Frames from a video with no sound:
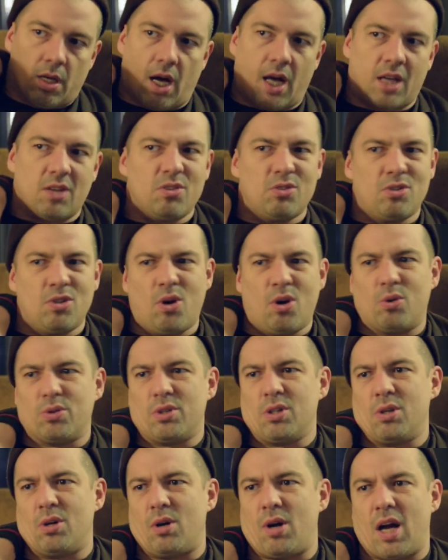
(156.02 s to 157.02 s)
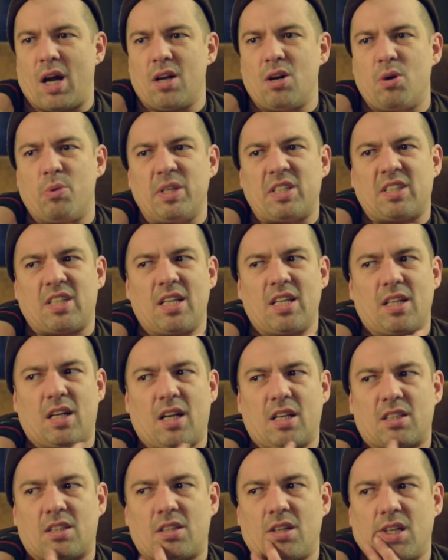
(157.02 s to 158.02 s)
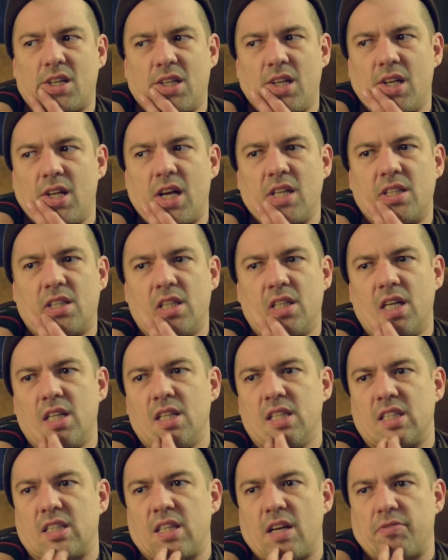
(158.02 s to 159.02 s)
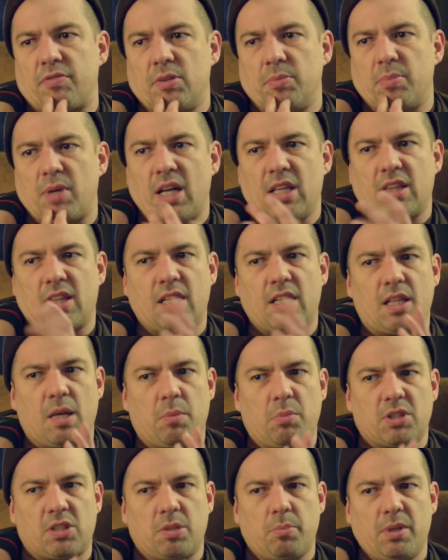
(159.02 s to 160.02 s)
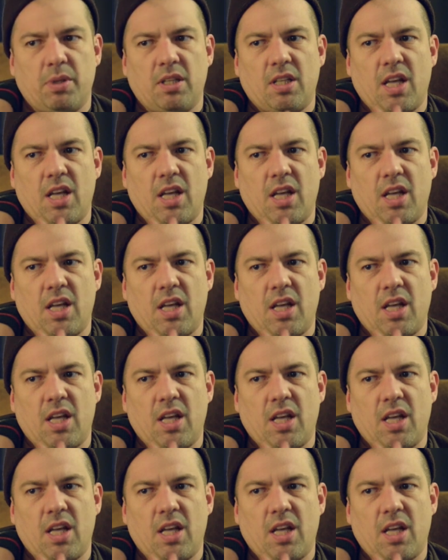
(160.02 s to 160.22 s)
I don't know, I always say that I started in 1987, but I think that must have been